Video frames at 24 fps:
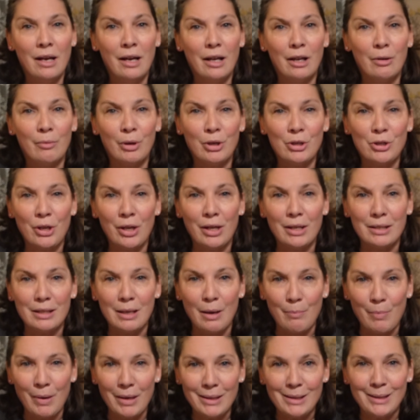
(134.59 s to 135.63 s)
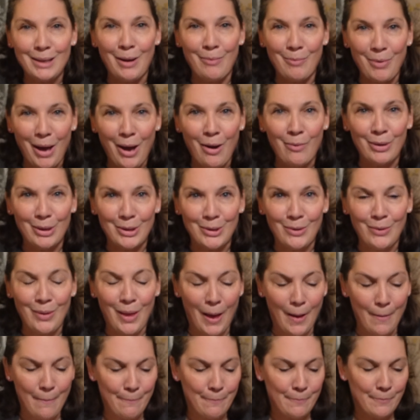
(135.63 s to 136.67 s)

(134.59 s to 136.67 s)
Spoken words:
I want to show you step by step how we do that.